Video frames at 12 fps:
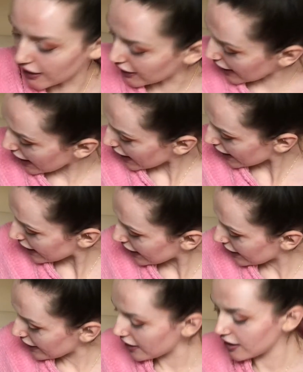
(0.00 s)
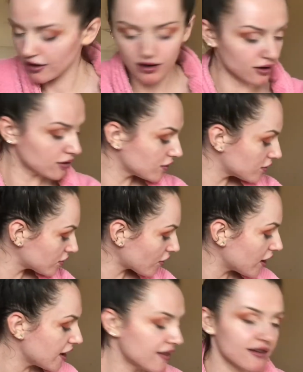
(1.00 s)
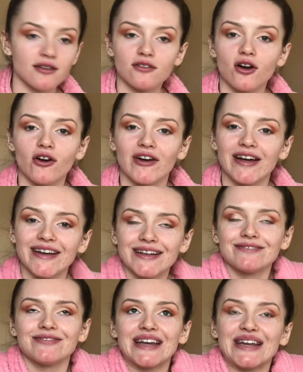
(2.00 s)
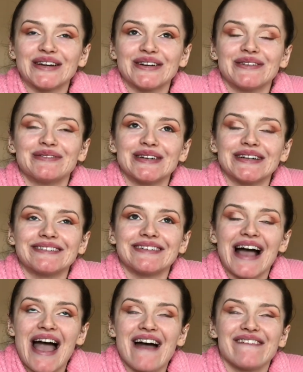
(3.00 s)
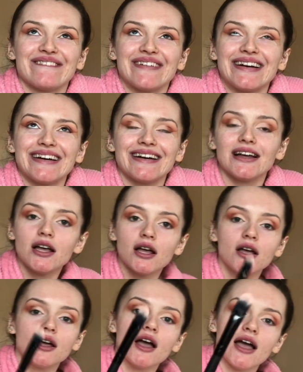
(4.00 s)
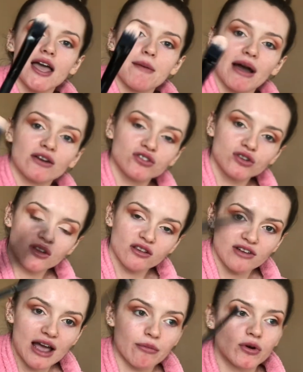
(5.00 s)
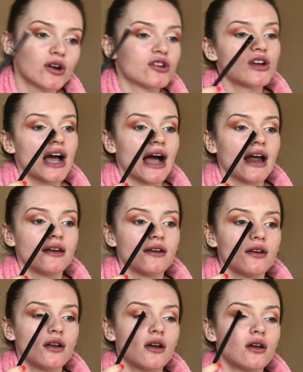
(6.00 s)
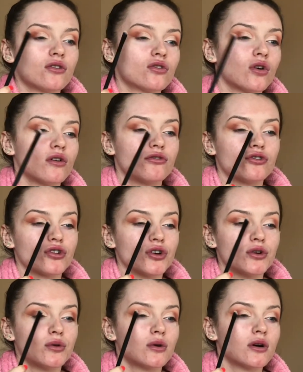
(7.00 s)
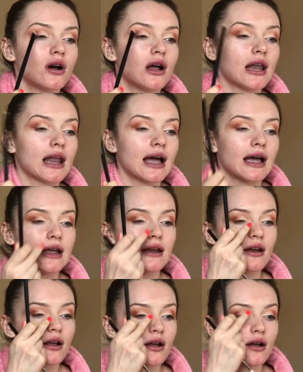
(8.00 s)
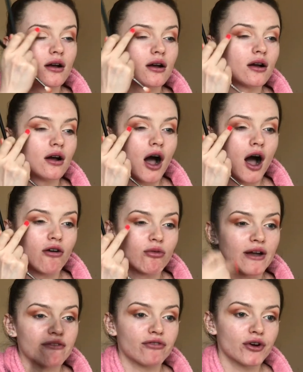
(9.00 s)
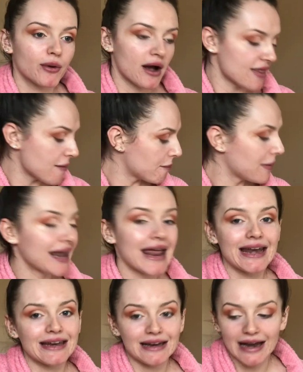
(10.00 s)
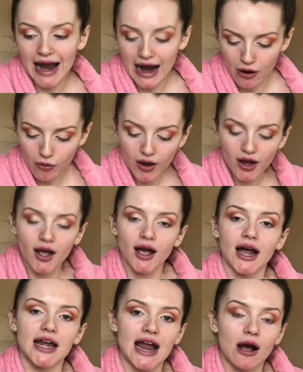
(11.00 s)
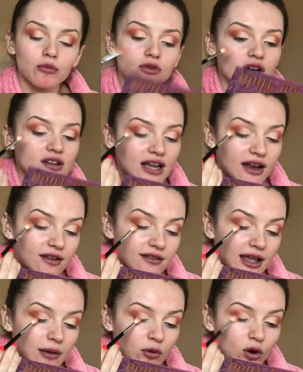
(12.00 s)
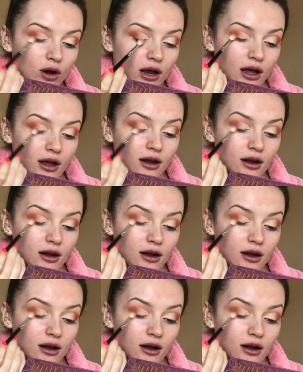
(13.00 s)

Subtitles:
line. Sorry, this is not a great video, but whatever. I just took this flat brush and sort of drew a line halfway through and then blended it out. And now I'm just going to take the same colour